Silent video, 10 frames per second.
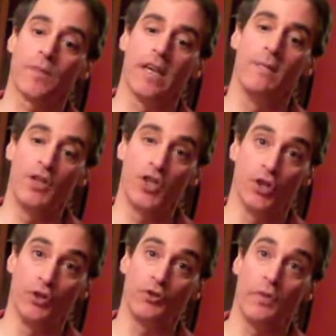
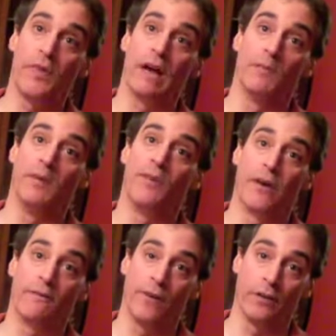images that would be
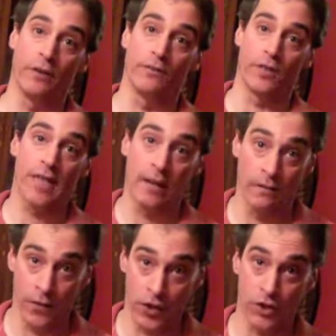very friendly for
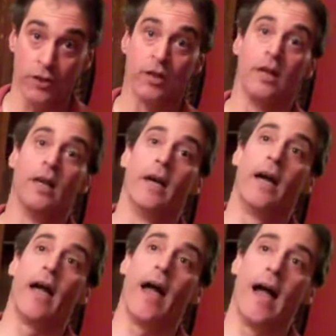television
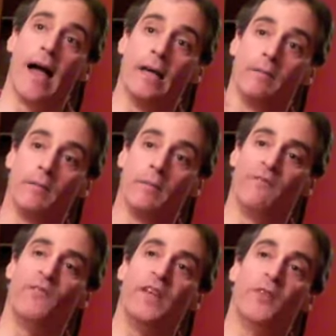and
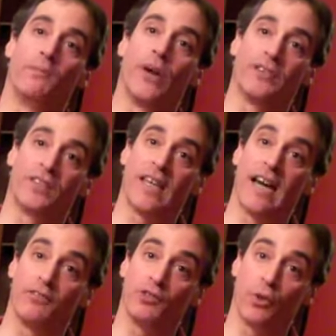feed the press the
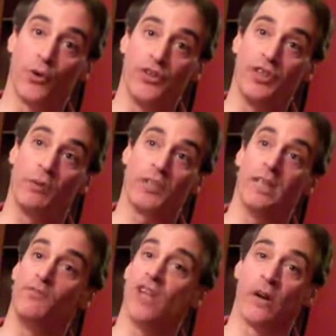kind of stories that will
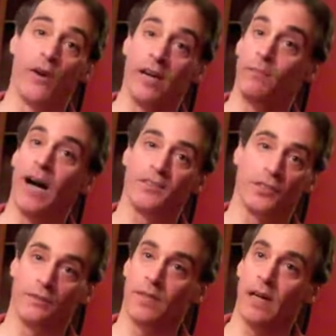keep generating
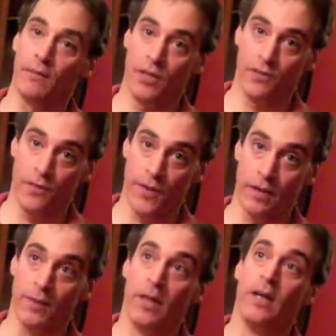positive coverage for
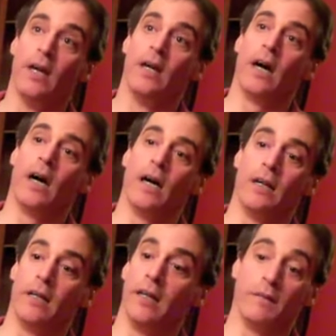them.
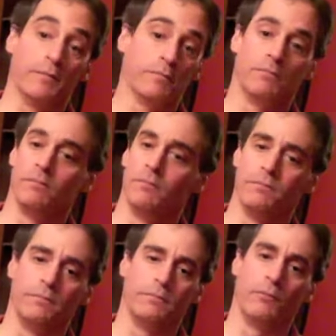And
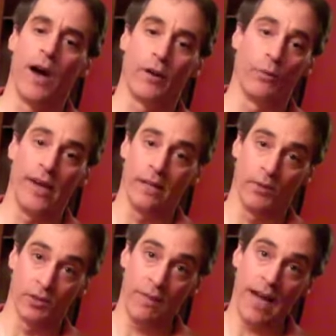Ronald Reagan
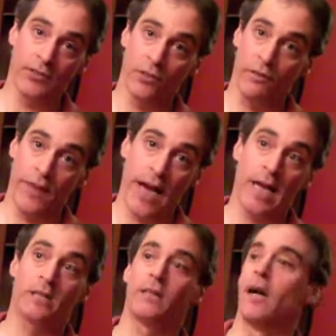was a master of that.